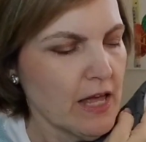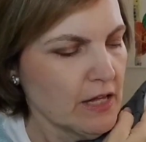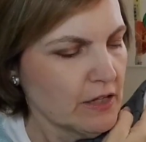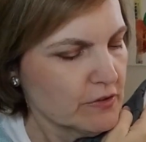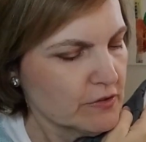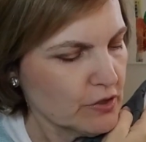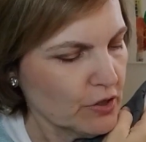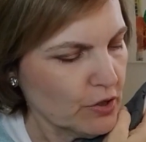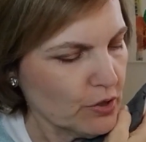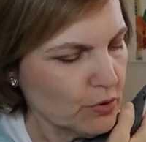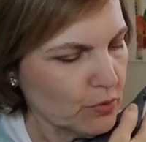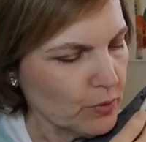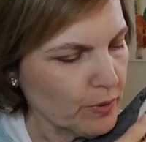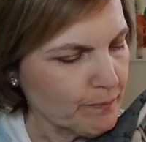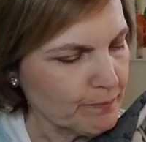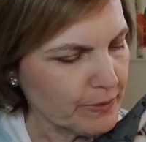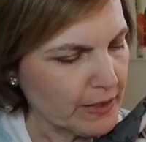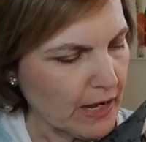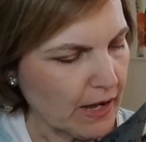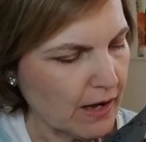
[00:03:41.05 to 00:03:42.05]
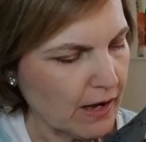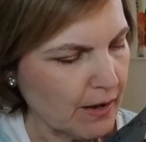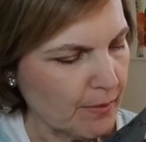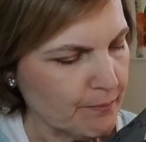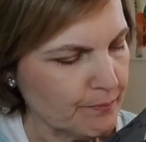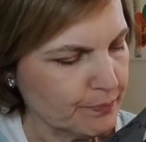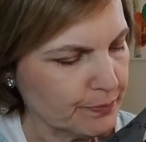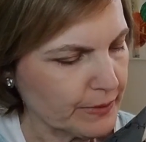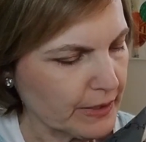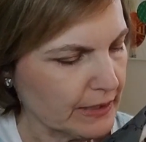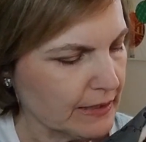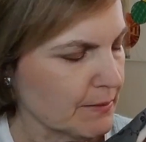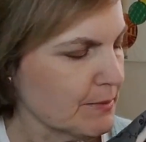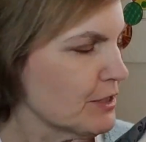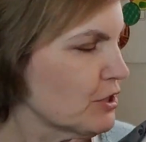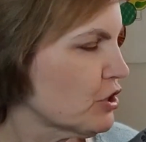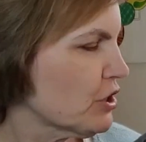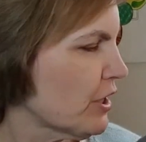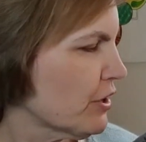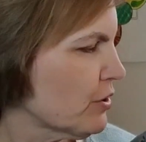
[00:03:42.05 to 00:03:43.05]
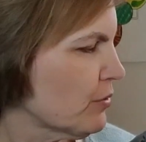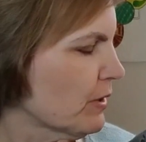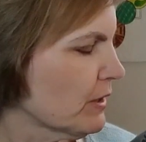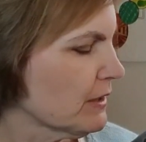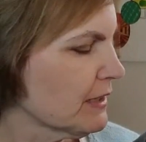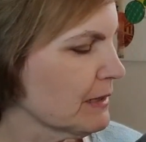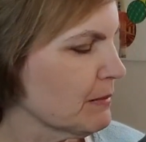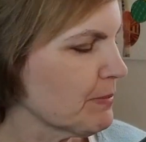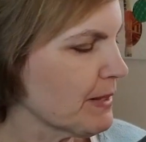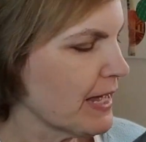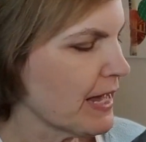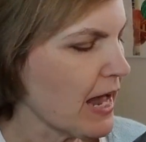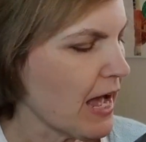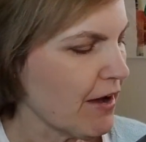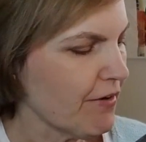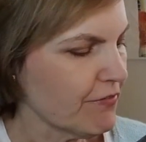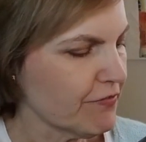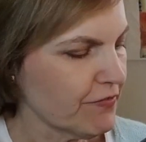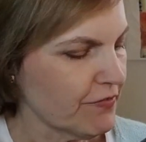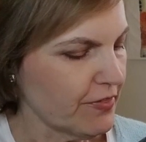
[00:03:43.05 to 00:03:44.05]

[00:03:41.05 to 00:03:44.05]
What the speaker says: So let me show you a little bit of